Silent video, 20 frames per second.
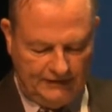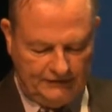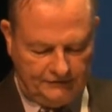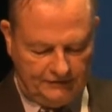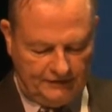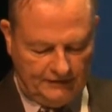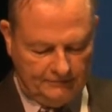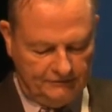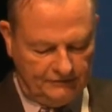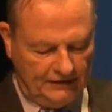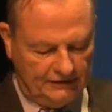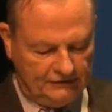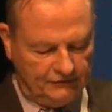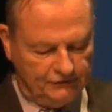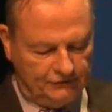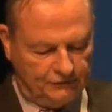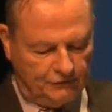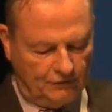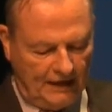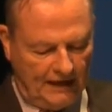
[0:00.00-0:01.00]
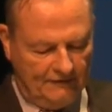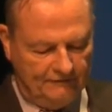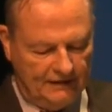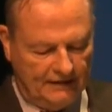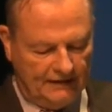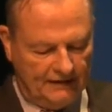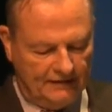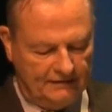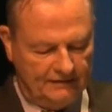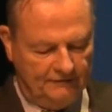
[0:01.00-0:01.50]
them, such as
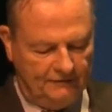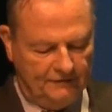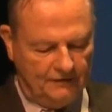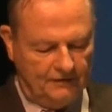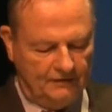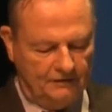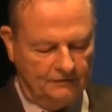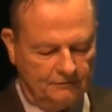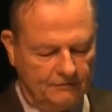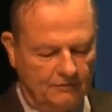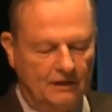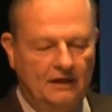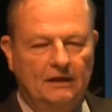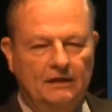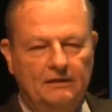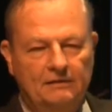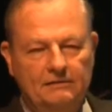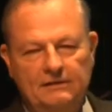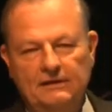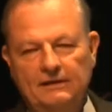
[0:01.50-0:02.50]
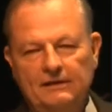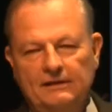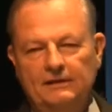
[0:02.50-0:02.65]
traveling a difficult road